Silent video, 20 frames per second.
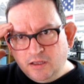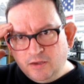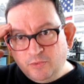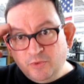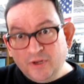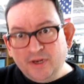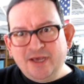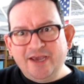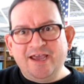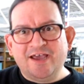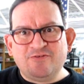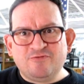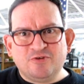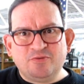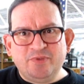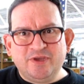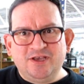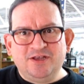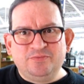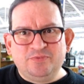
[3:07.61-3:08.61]
will I
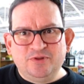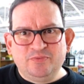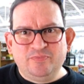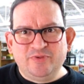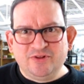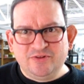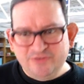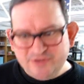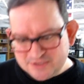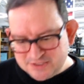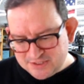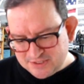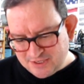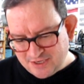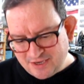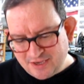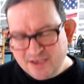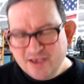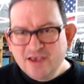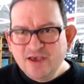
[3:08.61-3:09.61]
ever be able to build this
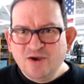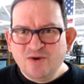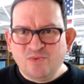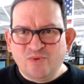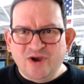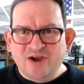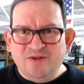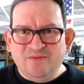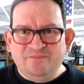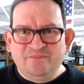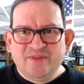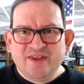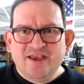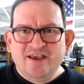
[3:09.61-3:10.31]
thing? Well,